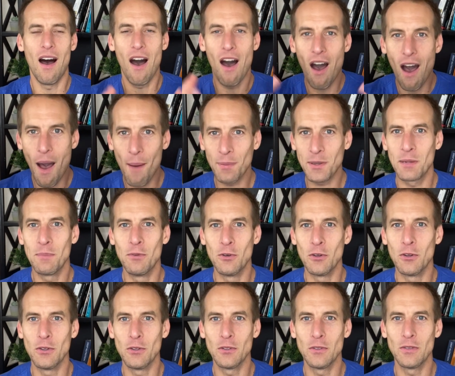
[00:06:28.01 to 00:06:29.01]

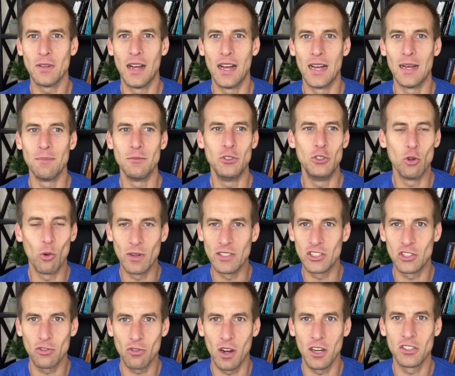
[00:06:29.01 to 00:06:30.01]
optimal joint
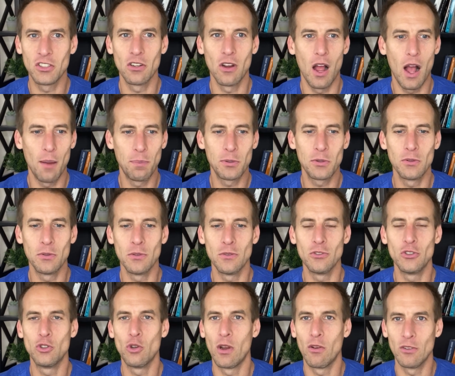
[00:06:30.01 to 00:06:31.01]
structure, optimal
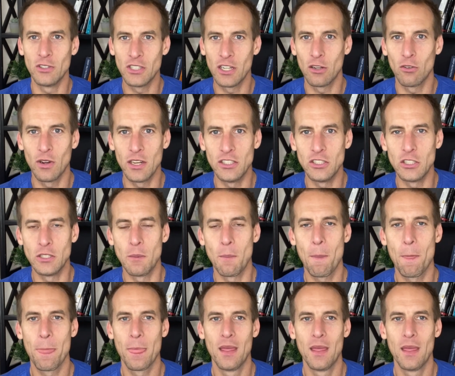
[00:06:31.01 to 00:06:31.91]
joint regeneration.